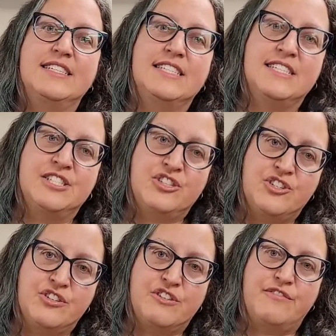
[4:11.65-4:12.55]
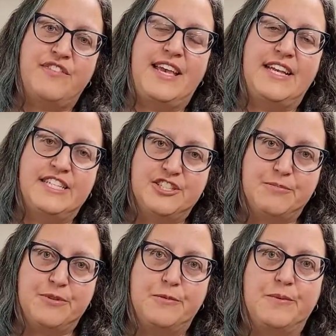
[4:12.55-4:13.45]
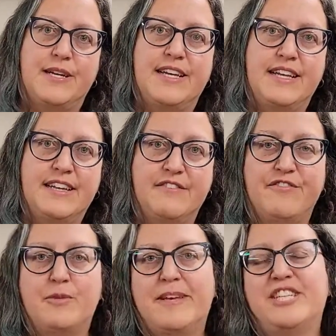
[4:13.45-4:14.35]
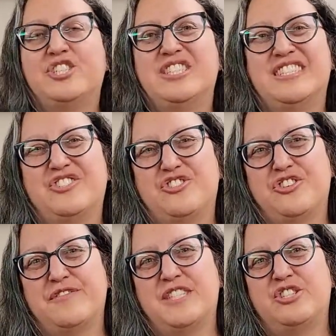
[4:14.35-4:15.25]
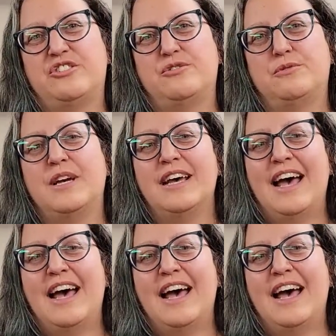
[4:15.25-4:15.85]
deserve age-appropriate information, deserve to